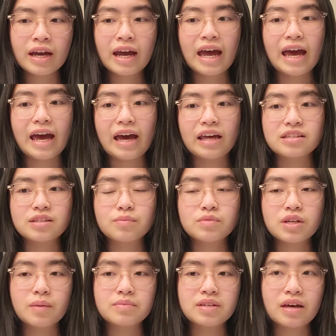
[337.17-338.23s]
And
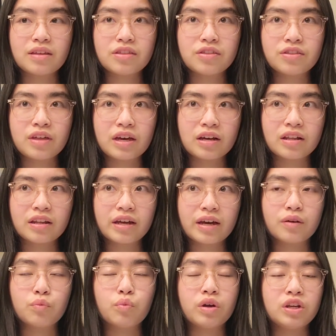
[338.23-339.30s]
sometimes I think, like,
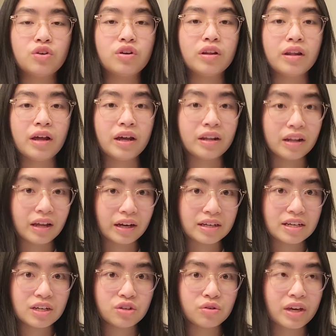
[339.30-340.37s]
when you're unlucky,
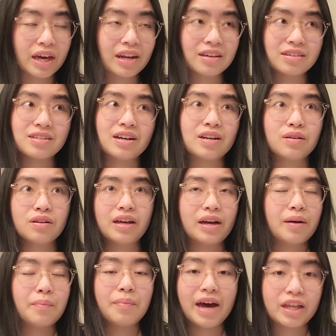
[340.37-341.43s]
you get assigned like a
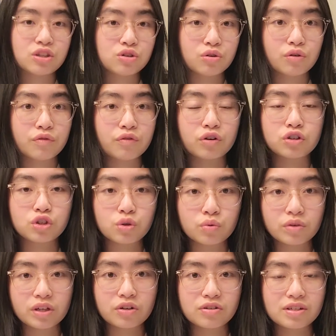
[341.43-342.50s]
bad tutor for 2
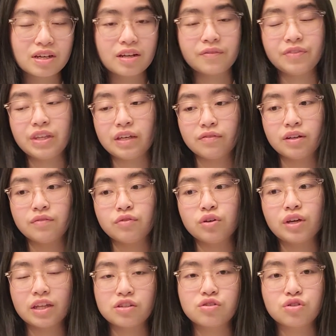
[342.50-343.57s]
years, and even if you
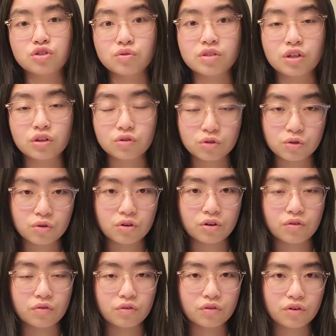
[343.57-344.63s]
get to choose a good tutor in your
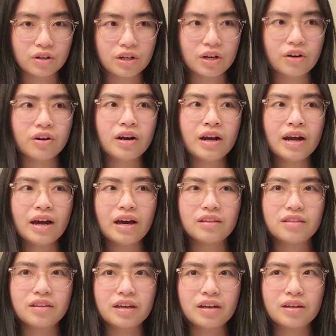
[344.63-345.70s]
third year, I
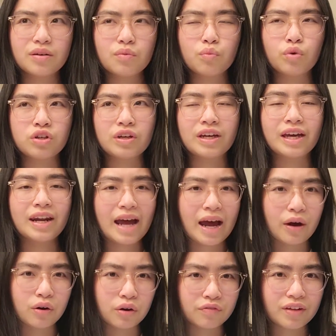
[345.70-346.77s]
think what you get out
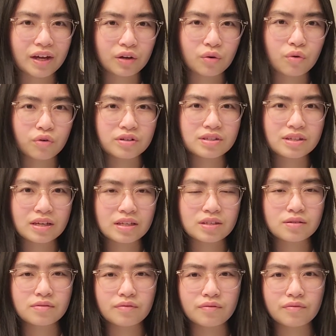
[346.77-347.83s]
of that course is
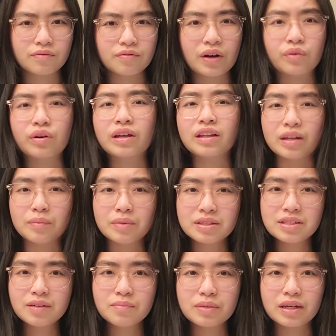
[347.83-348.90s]
very
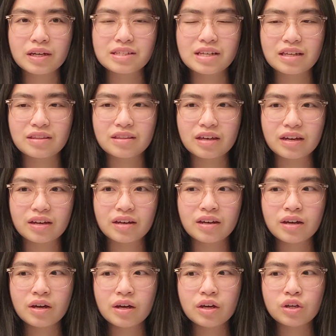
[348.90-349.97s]
limited, because I think
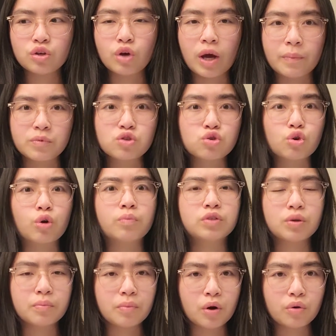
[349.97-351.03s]
you absorb the
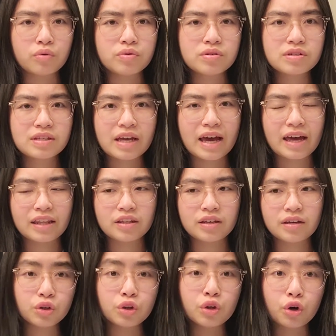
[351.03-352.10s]
most and
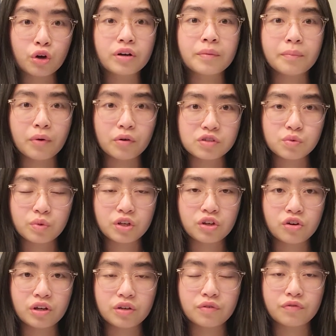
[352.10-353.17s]
you learn the most when you're
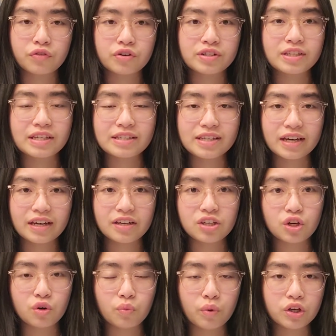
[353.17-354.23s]
in your first and second
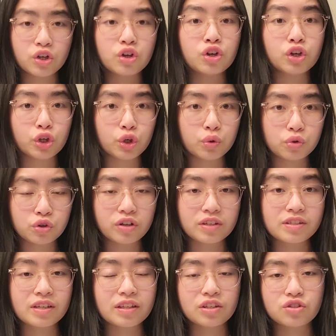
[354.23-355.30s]
year, when you're new to this
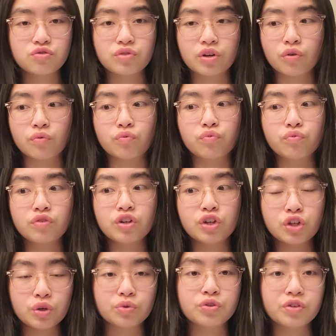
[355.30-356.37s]
industry or
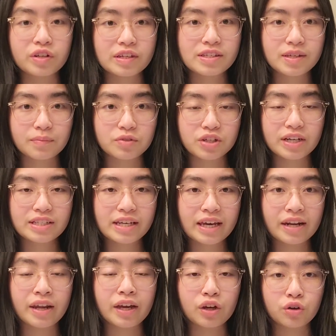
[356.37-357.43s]
new to this subject,
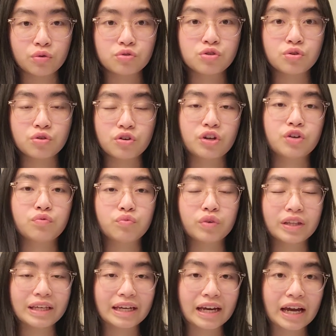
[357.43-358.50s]
and a good tutor could
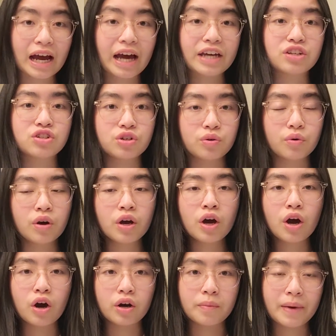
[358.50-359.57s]
really guide you
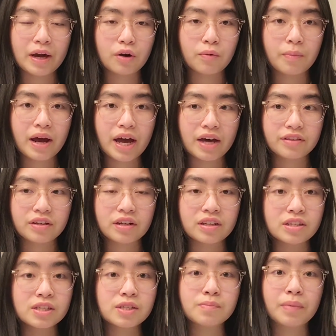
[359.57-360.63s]
on a better path and
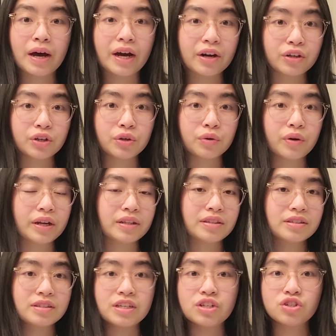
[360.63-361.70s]
inspire you and
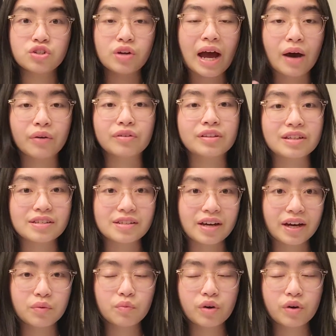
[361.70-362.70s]
teach you how to design